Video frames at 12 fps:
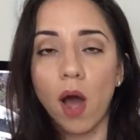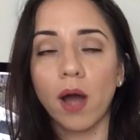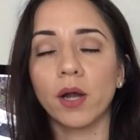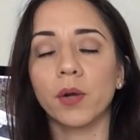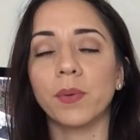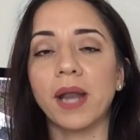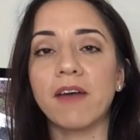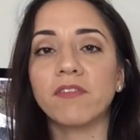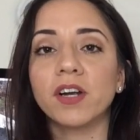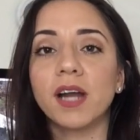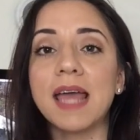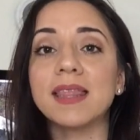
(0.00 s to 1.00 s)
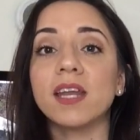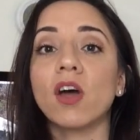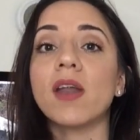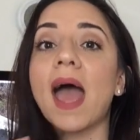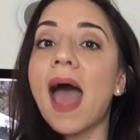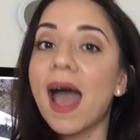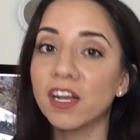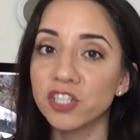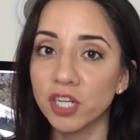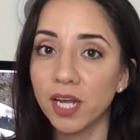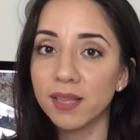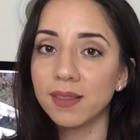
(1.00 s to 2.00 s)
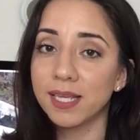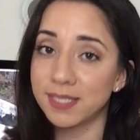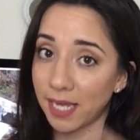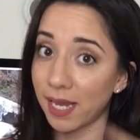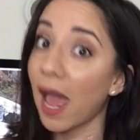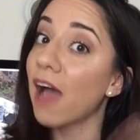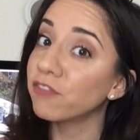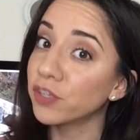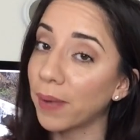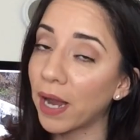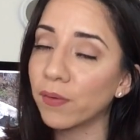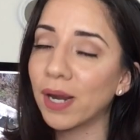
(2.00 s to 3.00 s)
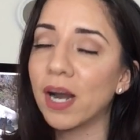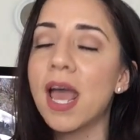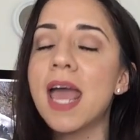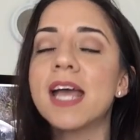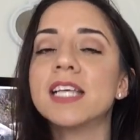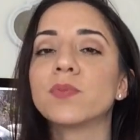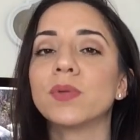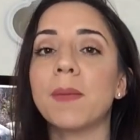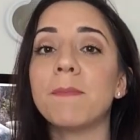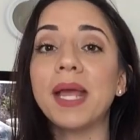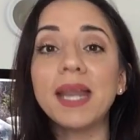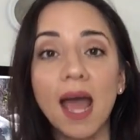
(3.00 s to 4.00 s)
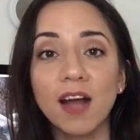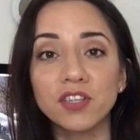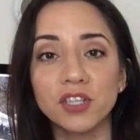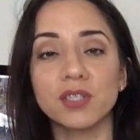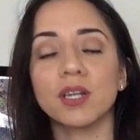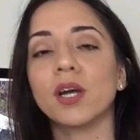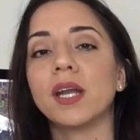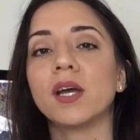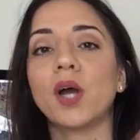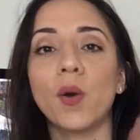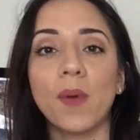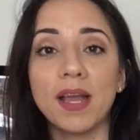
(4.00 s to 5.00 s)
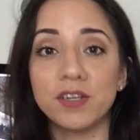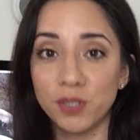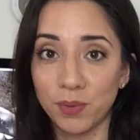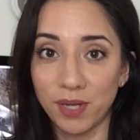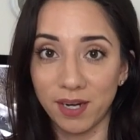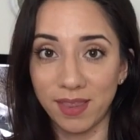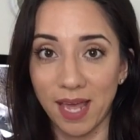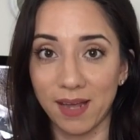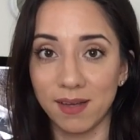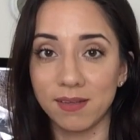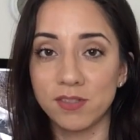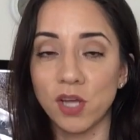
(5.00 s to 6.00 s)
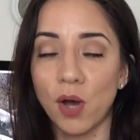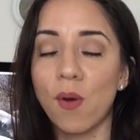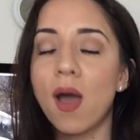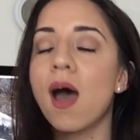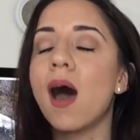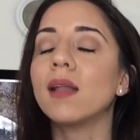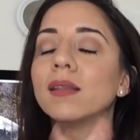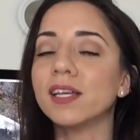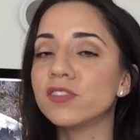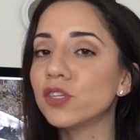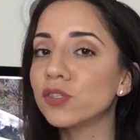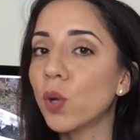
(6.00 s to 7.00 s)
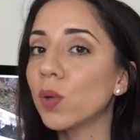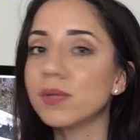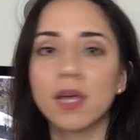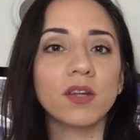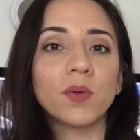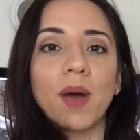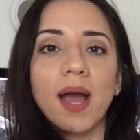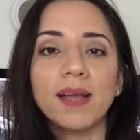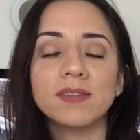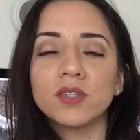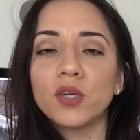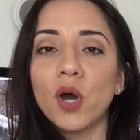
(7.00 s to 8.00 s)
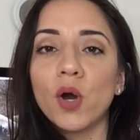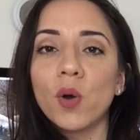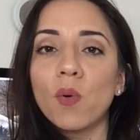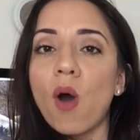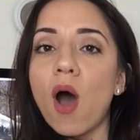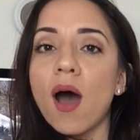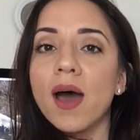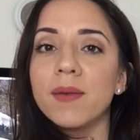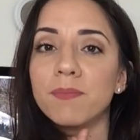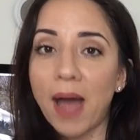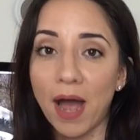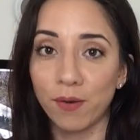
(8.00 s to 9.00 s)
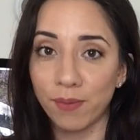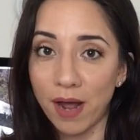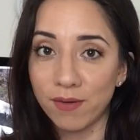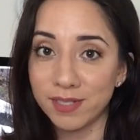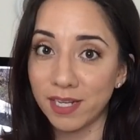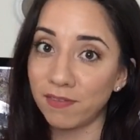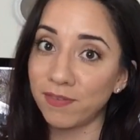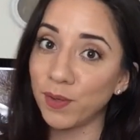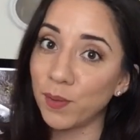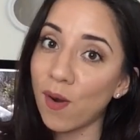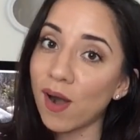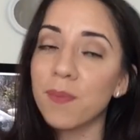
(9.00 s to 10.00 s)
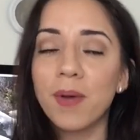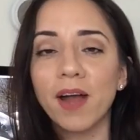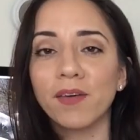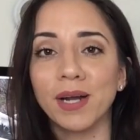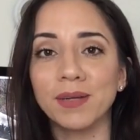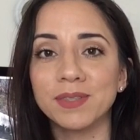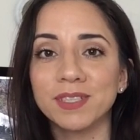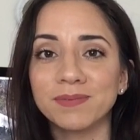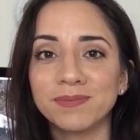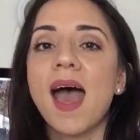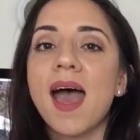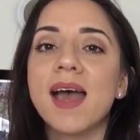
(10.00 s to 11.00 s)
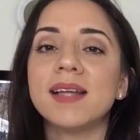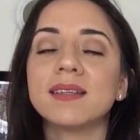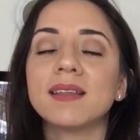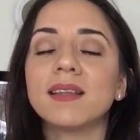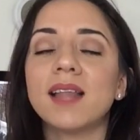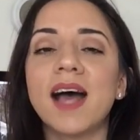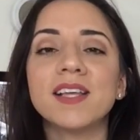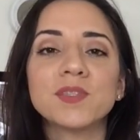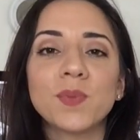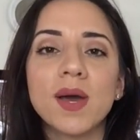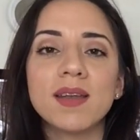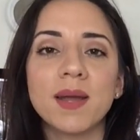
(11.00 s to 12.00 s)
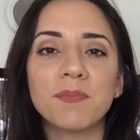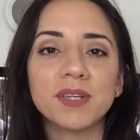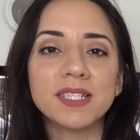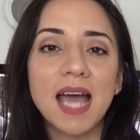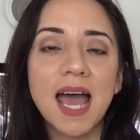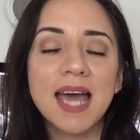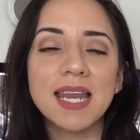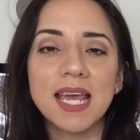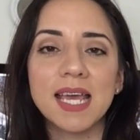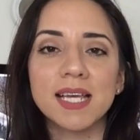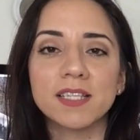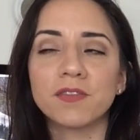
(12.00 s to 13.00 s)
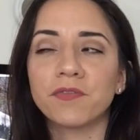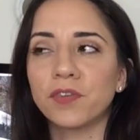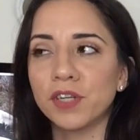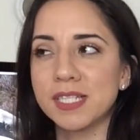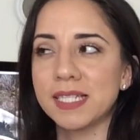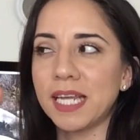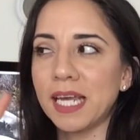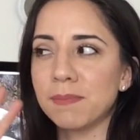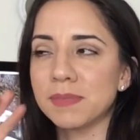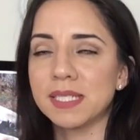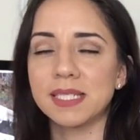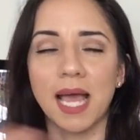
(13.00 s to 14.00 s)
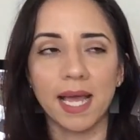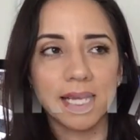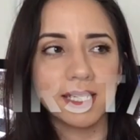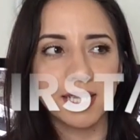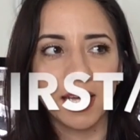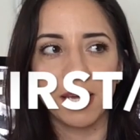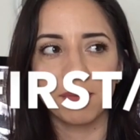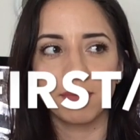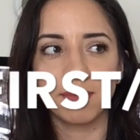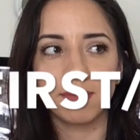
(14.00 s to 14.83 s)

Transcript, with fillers: walk or whatever and then on action they say it after background is when the main actors are going to go and do their thing so unless you're told otherwise go on background if you are a background and the last one number 10 is first team second team